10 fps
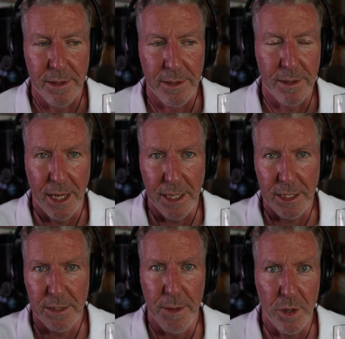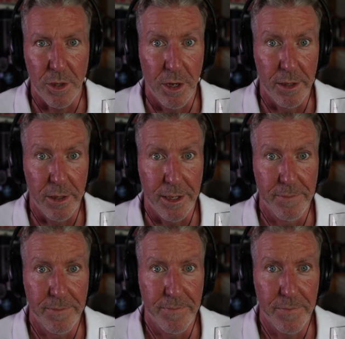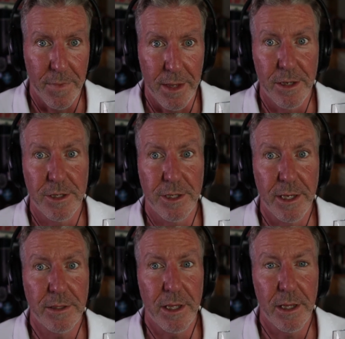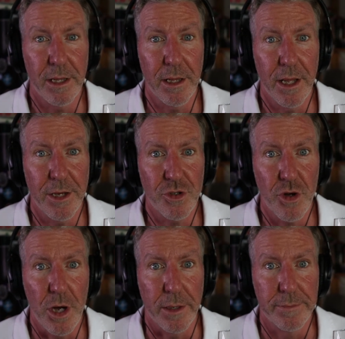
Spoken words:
that's my border collie. She's a little high strung.